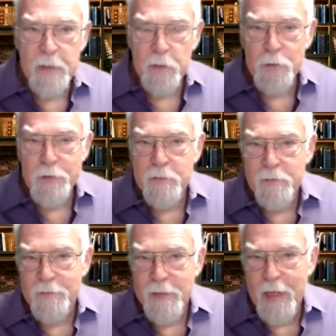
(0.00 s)
years,
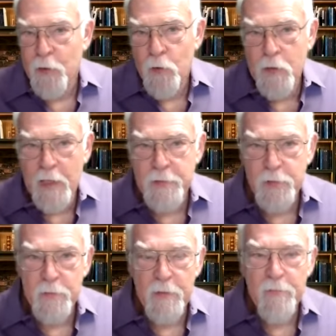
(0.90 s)
had a little
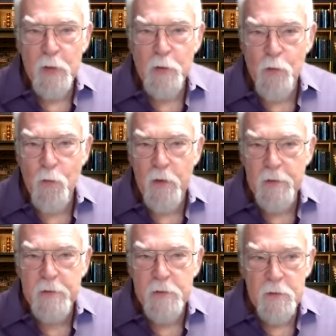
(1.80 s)
costume, everything she
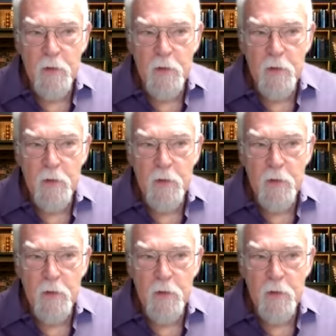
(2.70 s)
wore.